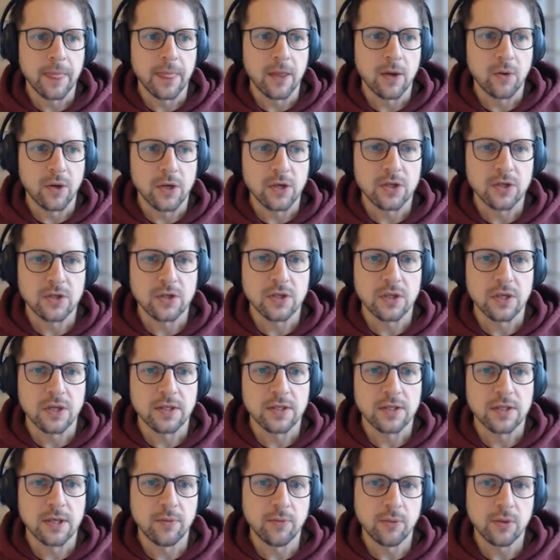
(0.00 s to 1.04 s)
register
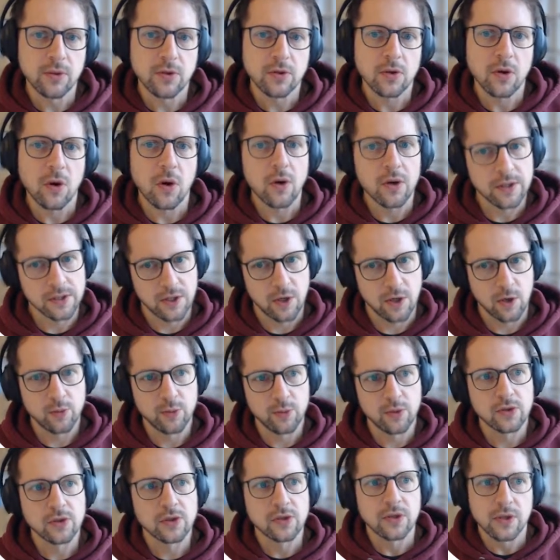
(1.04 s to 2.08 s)
as input or as
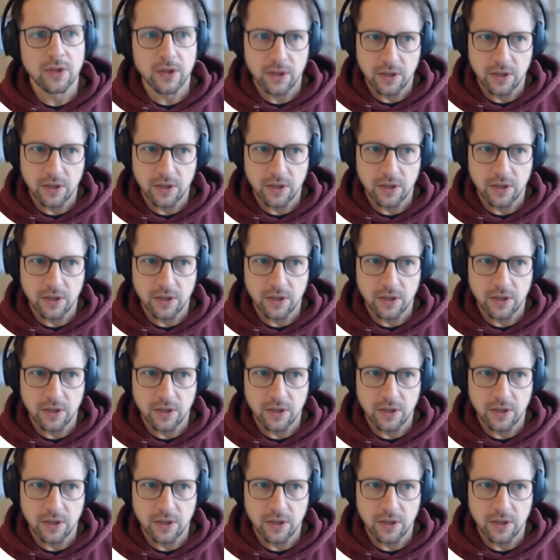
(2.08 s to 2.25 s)
output,